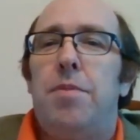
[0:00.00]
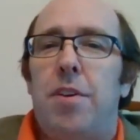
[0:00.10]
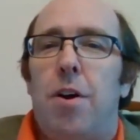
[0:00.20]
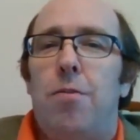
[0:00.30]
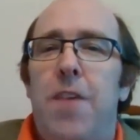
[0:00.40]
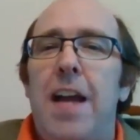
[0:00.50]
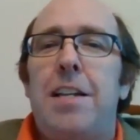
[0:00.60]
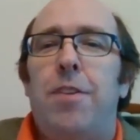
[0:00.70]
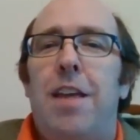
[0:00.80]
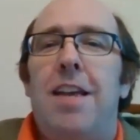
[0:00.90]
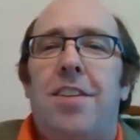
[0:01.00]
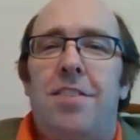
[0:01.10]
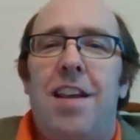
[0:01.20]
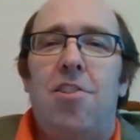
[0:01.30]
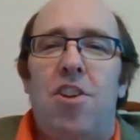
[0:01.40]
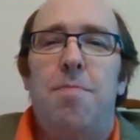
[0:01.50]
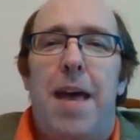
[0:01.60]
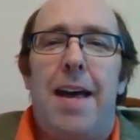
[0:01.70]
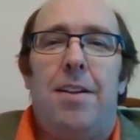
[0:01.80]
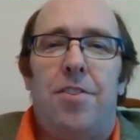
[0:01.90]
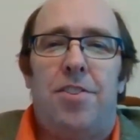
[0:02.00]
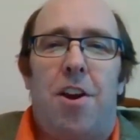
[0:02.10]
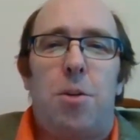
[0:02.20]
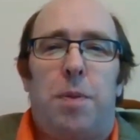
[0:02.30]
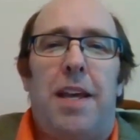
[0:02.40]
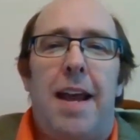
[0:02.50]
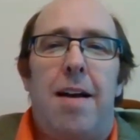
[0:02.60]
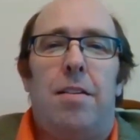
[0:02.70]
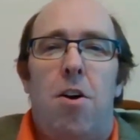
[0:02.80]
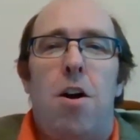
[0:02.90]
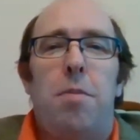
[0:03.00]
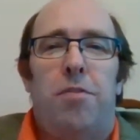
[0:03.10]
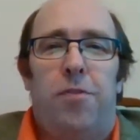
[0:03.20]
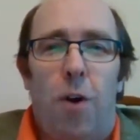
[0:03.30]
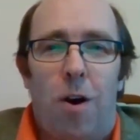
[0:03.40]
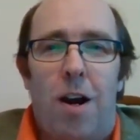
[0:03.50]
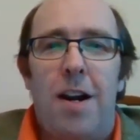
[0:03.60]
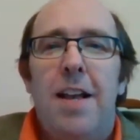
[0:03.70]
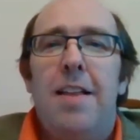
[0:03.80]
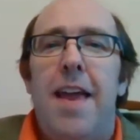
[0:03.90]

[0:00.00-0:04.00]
So effectively, succession battles start to play out long before